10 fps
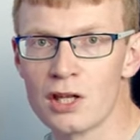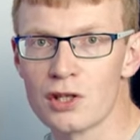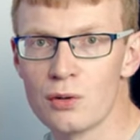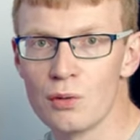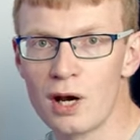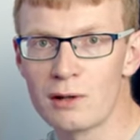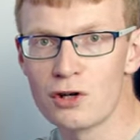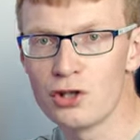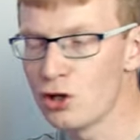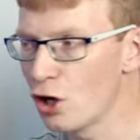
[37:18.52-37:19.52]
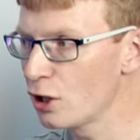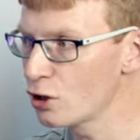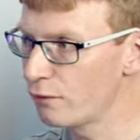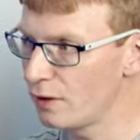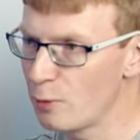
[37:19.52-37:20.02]
So what I'm going to do now, I'm
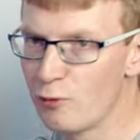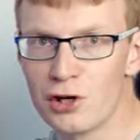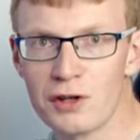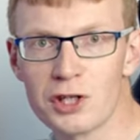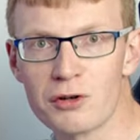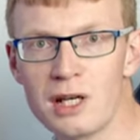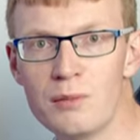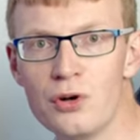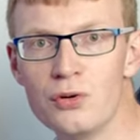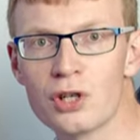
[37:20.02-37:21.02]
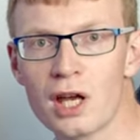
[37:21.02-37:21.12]
going to flip over to the screen mode